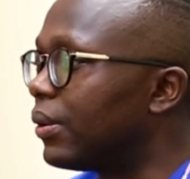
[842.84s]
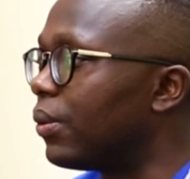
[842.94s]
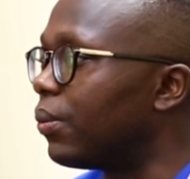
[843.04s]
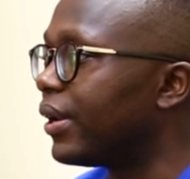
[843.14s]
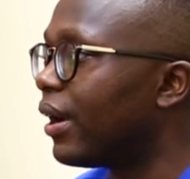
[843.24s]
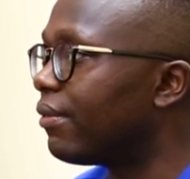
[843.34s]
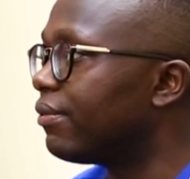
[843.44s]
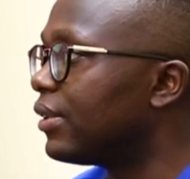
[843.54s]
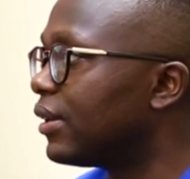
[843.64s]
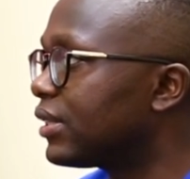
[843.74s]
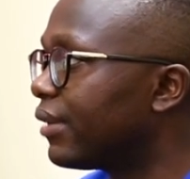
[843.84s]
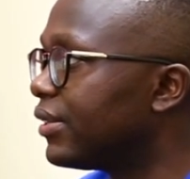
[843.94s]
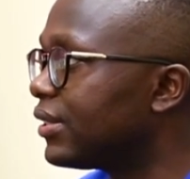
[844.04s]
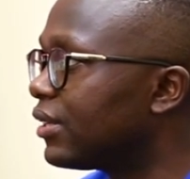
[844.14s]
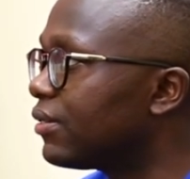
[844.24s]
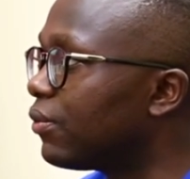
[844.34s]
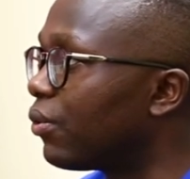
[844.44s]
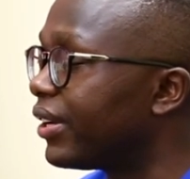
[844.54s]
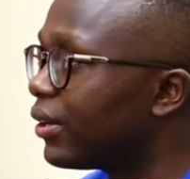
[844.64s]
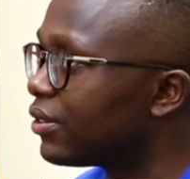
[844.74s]
we have services for
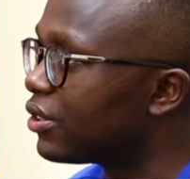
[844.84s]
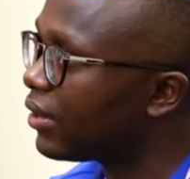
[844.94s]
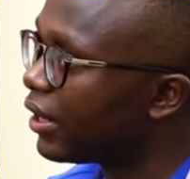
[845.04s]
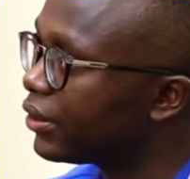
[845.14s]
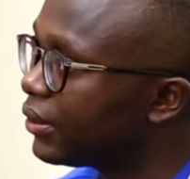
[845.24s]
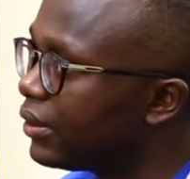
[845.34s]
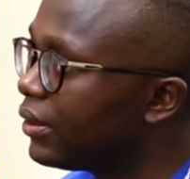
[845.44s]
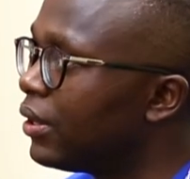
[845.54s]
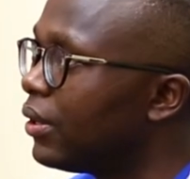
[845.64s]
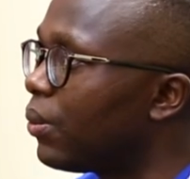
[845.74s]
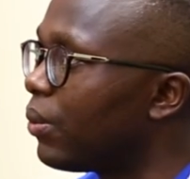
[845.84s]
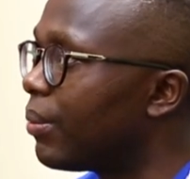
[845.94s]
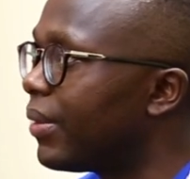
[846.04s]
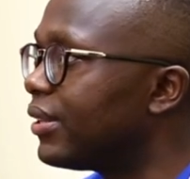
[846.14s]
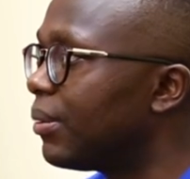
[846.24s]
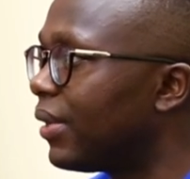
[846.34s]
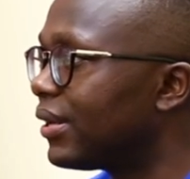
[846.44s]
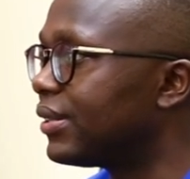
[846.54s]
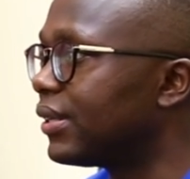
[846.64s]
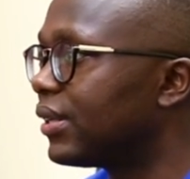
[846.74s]
reconstruction, whereby the
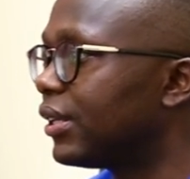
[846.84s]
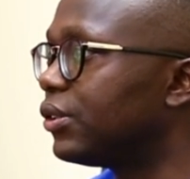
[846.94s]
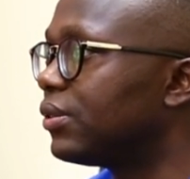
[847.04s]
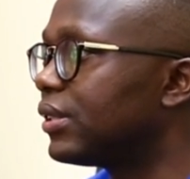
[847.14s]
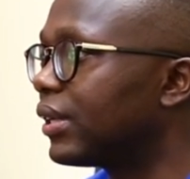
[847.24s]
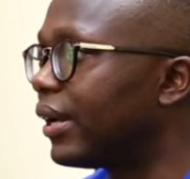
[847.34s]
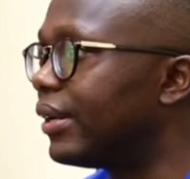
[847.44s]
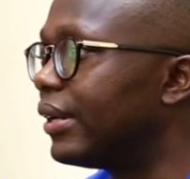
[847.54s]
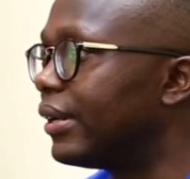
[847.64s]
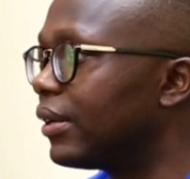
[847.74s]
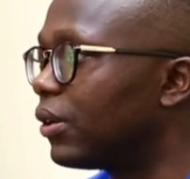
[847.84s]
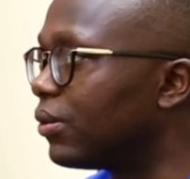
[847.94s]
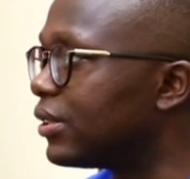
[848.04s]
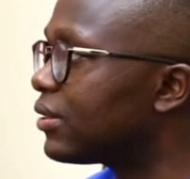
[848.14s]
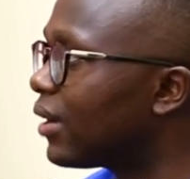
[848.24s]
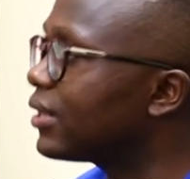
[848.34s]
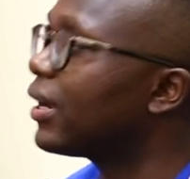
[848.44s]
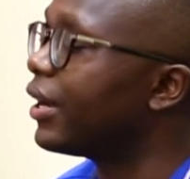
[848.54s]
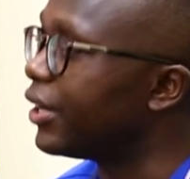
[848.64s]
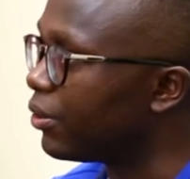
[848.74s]
plastic surgeons can construct
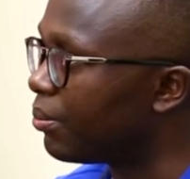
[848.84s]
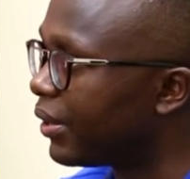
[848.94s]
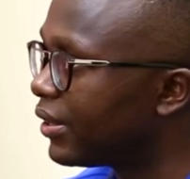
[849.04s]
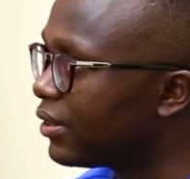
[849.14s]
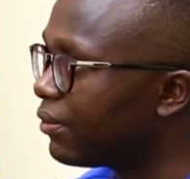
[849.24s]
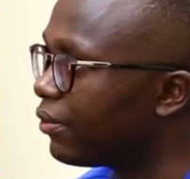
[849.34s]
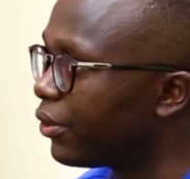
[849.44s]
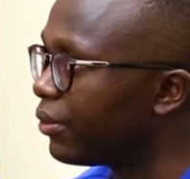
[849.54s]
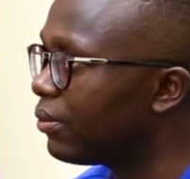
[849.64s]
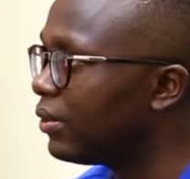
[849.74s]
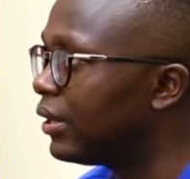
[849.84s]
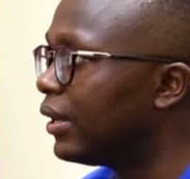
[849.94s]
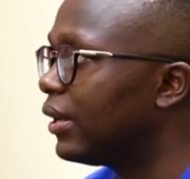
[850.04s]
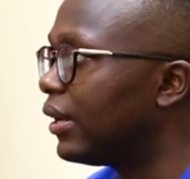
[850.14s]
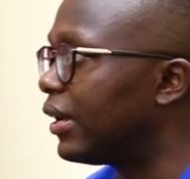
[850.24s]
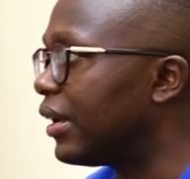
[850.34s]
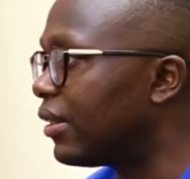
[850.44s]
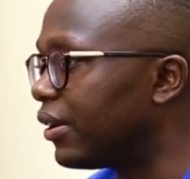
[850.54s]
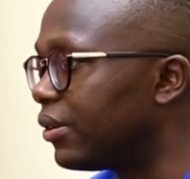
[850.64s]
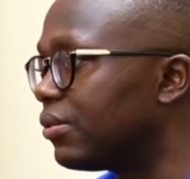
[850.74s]
a new breast for you,
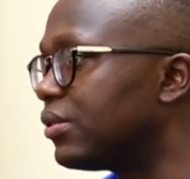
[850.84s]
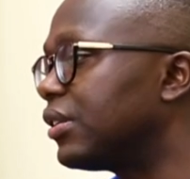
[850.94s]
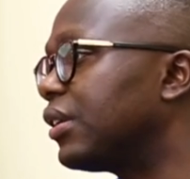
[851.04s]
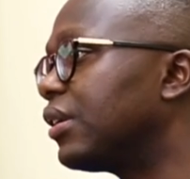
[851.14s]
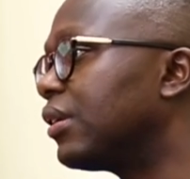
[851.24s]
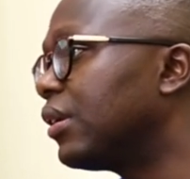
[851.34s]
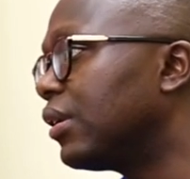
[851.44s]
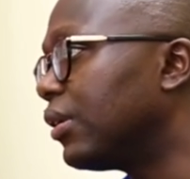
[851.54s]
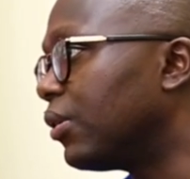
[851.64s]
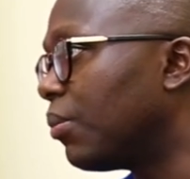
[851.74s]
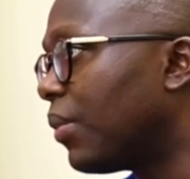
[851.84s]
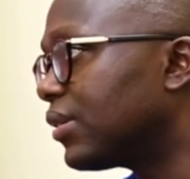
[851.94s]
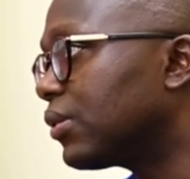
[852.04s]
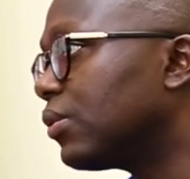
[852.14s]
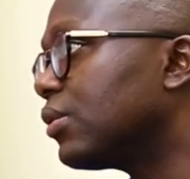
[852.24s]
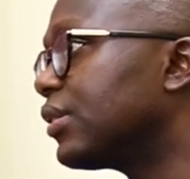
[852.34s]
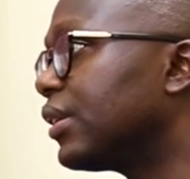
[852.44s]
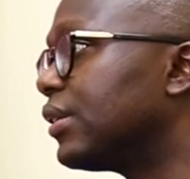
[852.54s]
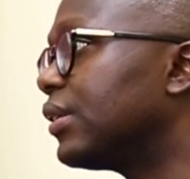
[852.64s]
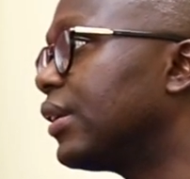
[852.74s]
either using your muscles
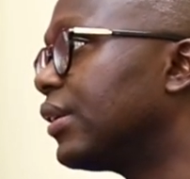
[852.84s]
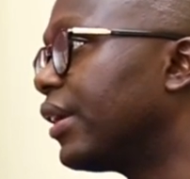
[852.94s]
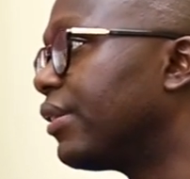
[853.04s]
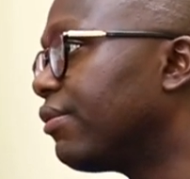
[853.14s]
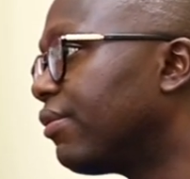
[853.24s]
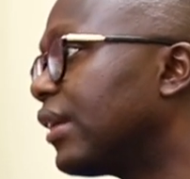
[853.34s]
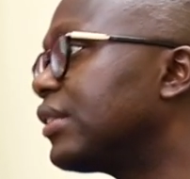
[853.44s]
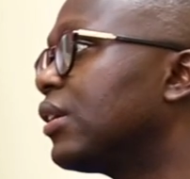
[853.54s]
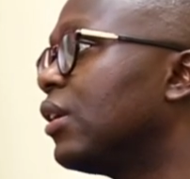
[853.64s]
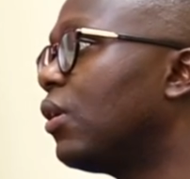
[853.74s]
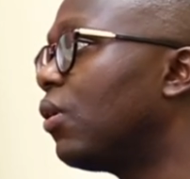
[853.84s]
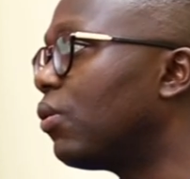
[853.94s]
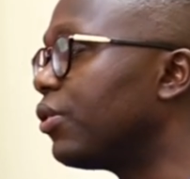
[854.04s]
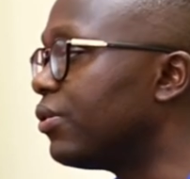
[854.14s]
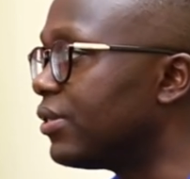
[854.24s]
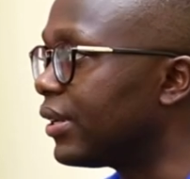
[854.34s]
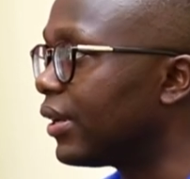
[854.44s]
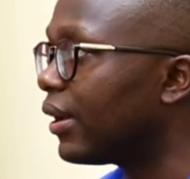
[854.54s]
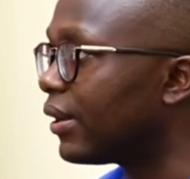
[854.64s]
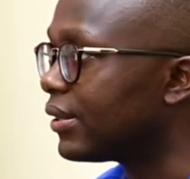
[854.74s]
and fat, or using
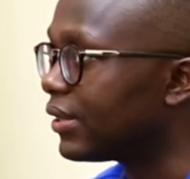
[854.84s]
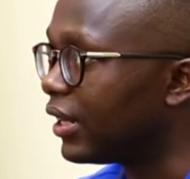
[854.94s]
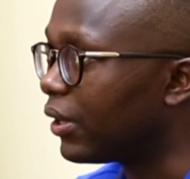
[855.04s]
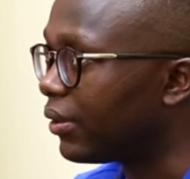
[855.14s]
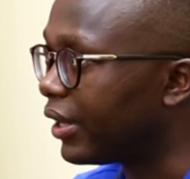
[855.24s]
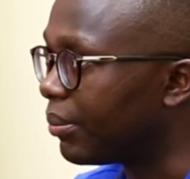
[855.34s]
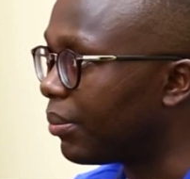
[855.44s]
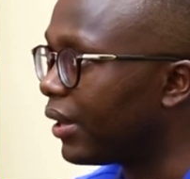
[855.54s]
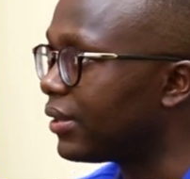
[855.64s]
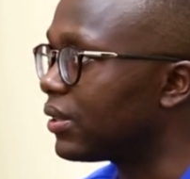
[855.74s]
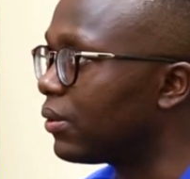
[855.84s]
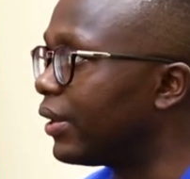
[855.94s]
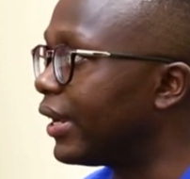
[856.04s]
silicone implants or